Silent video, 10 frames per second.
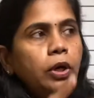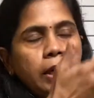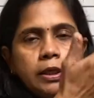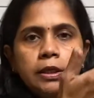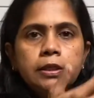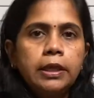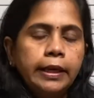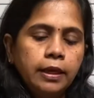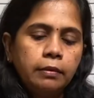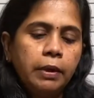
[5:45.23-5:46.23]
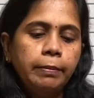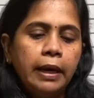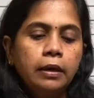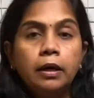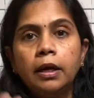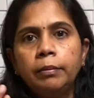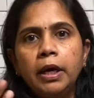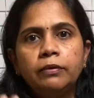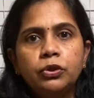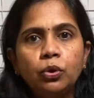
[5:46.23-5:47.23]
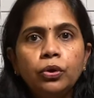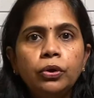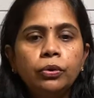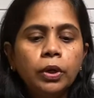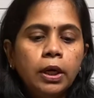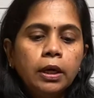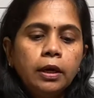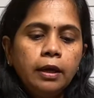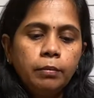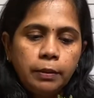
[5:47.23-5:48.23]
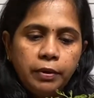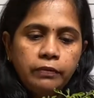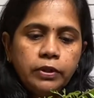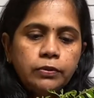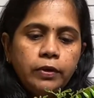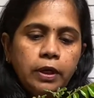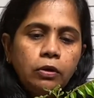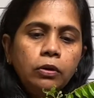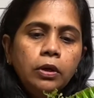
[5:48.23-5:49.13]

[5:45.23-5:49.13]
And it is like in my backyard. I may have showed you in my previous video.